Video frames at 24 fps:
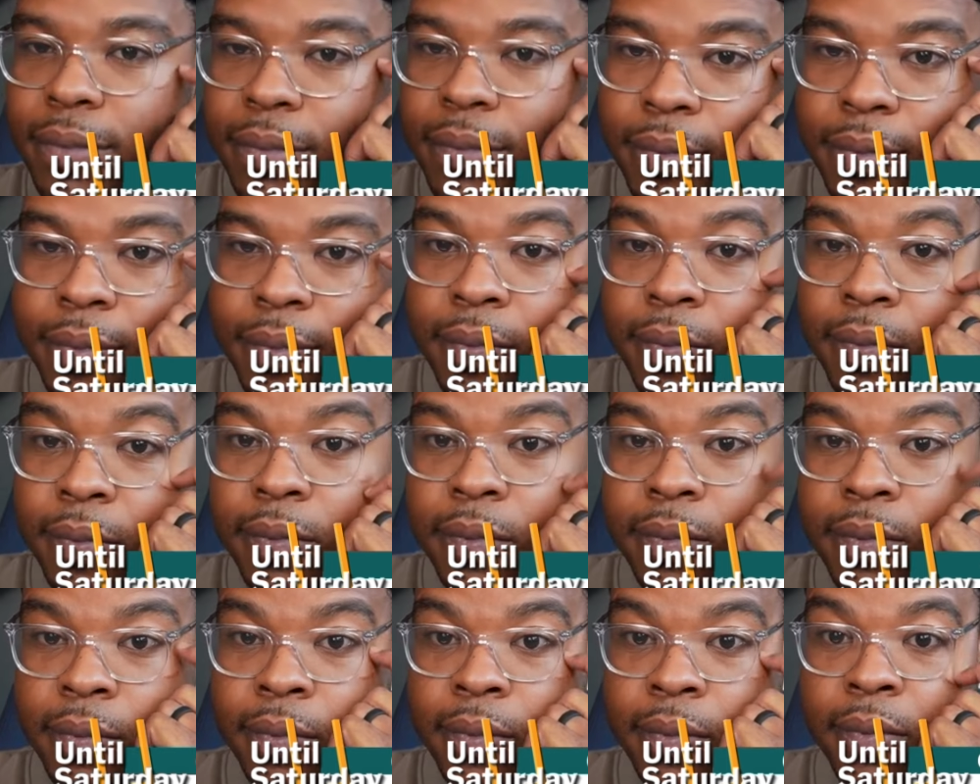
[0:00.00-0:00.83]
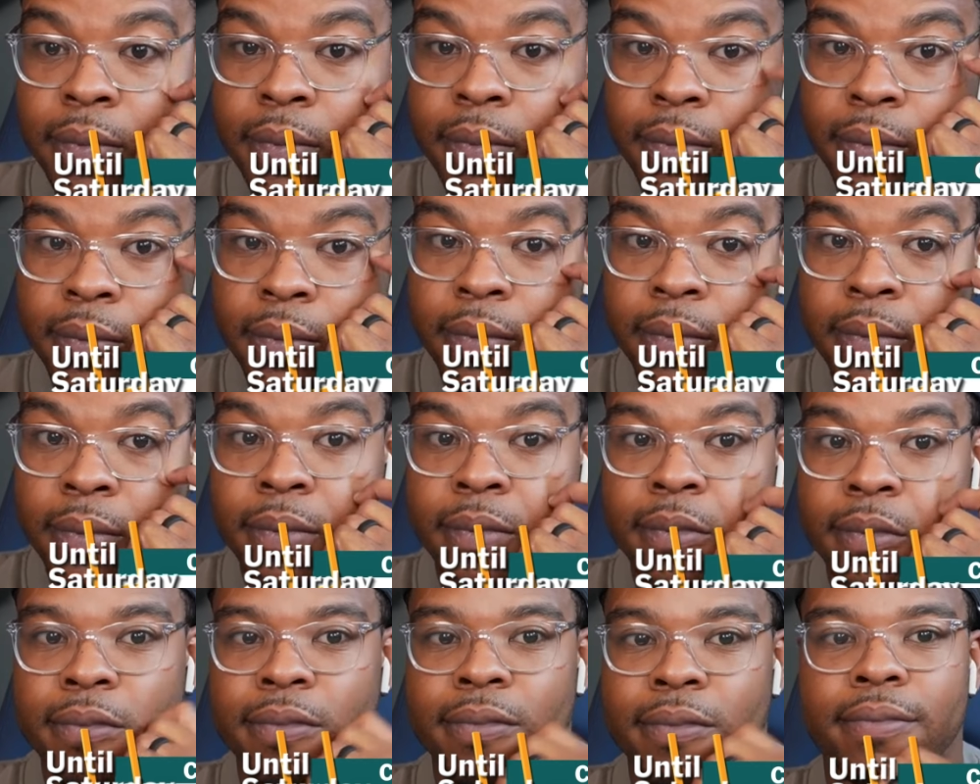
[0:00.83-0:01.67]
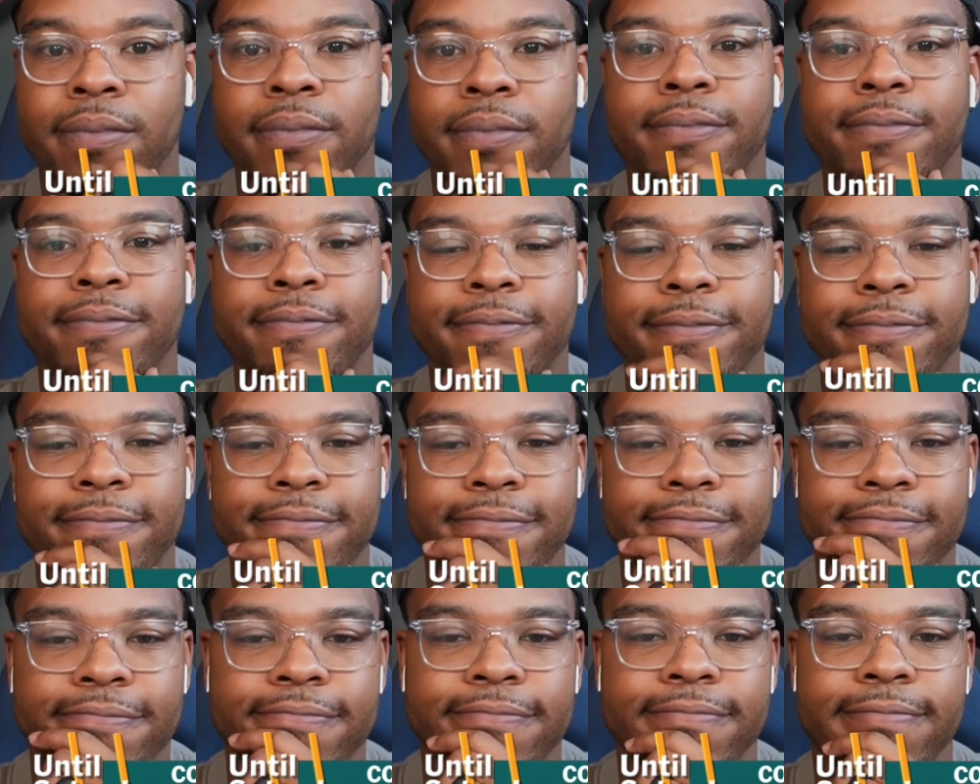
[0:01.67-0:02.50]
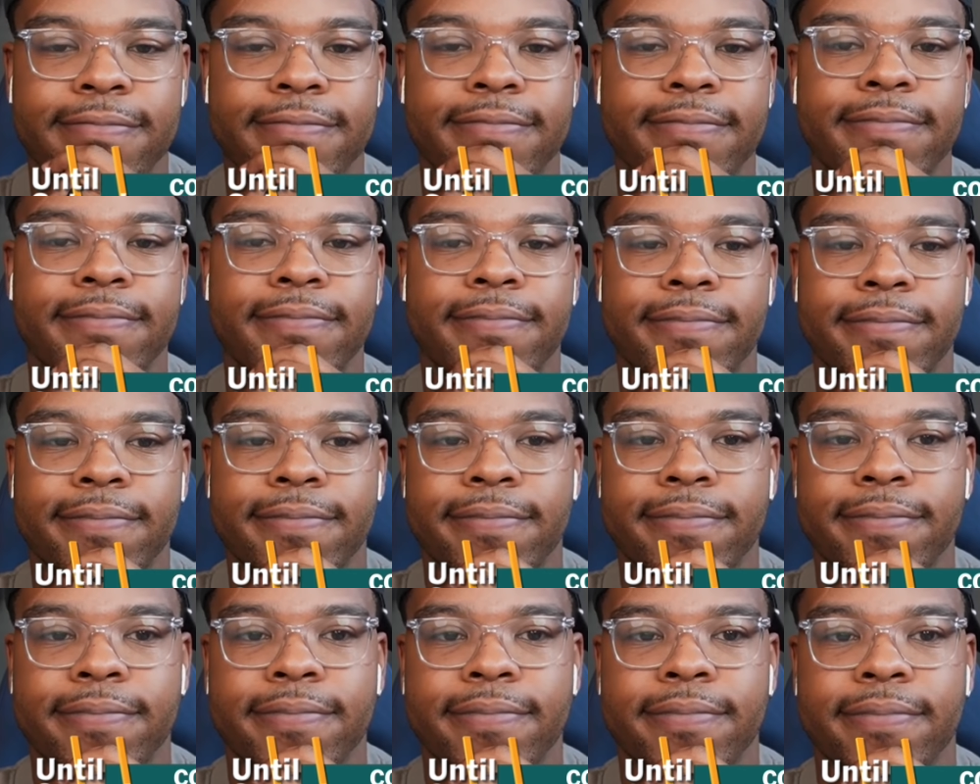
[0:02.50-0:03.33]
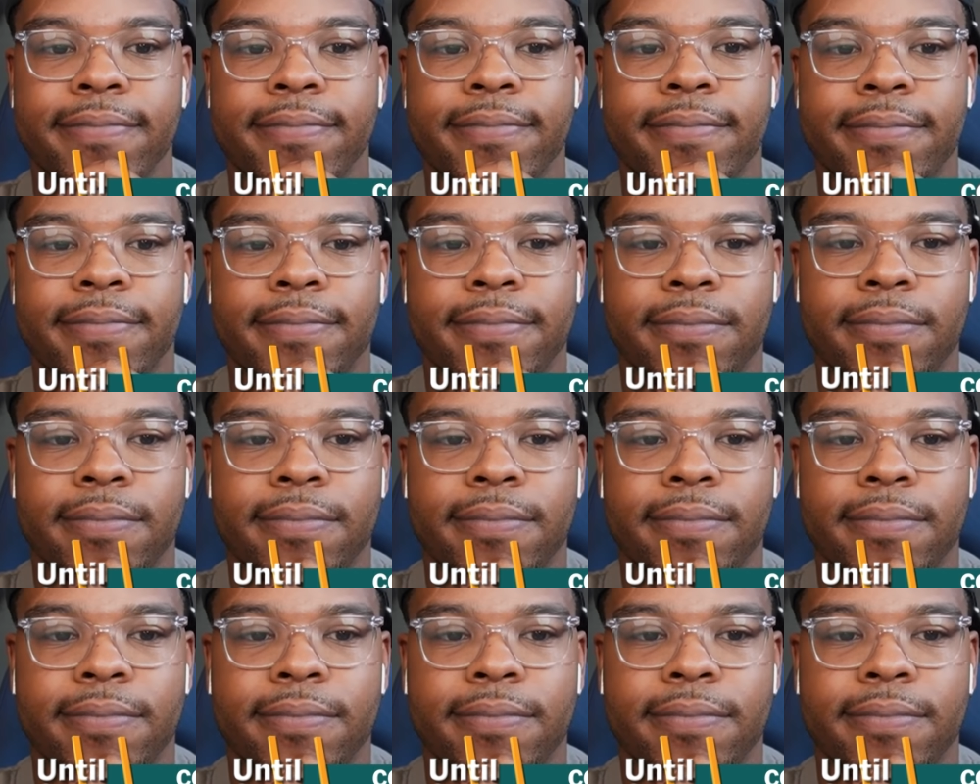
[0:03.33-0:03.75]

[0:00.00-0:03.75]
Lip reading: (not speaking)